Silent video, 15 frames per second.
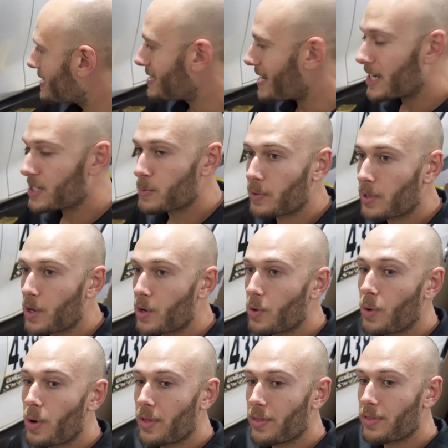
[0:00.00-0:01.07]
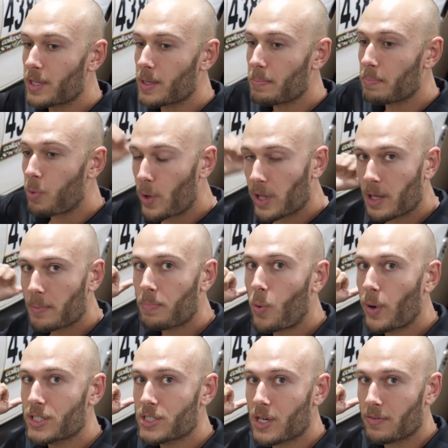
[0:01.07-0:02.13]
stays below the boiling
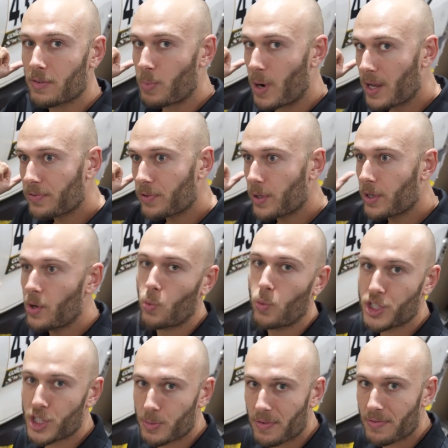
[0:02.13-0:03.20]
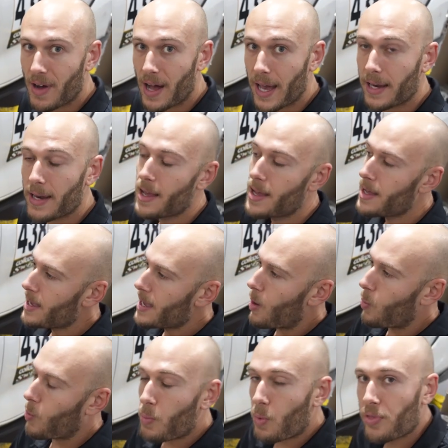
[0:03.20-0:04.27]
point of the brake fluid, we should be fine.
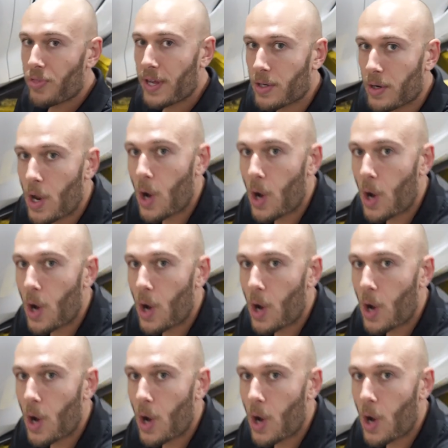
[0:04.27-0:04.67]
One more thing to